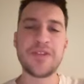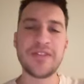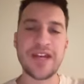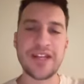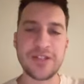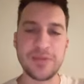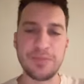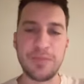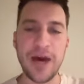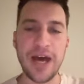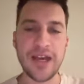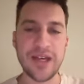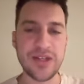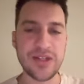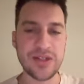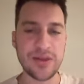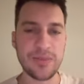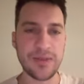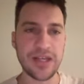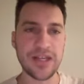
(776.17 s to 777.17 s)
That's buying
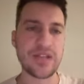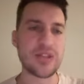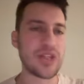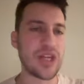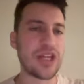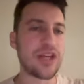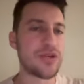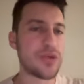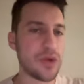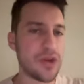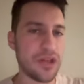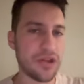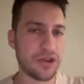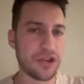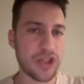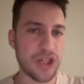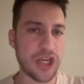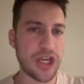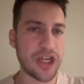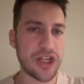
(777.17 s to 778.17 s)
something and sending to another
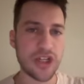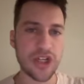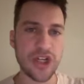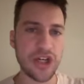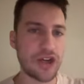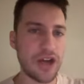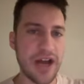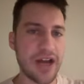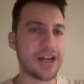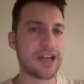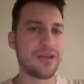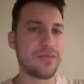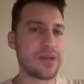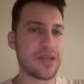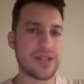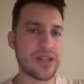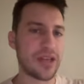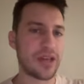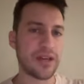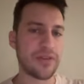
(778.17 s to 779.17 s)
exchange, and you're not going to be
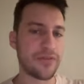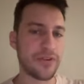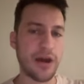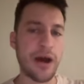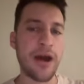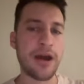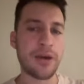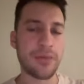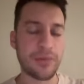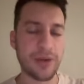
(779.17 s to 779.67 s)
selling it for a higher